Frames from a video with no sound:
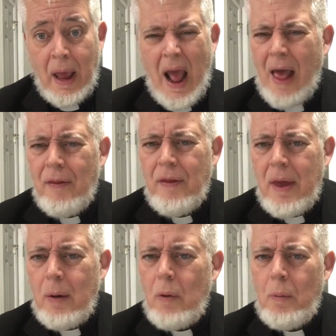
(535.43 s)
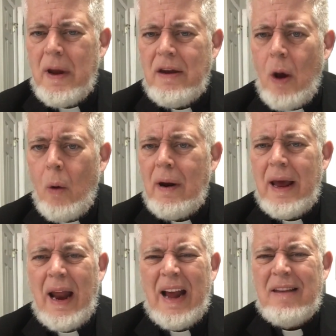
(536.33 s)
And then when we don't
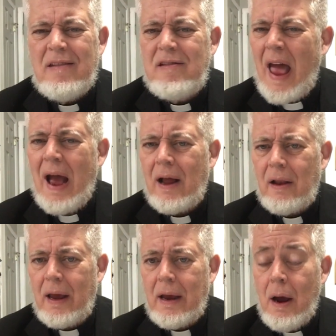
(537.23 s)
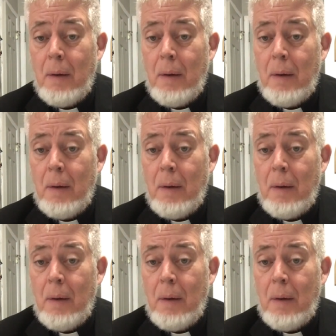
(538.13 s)
get exactly,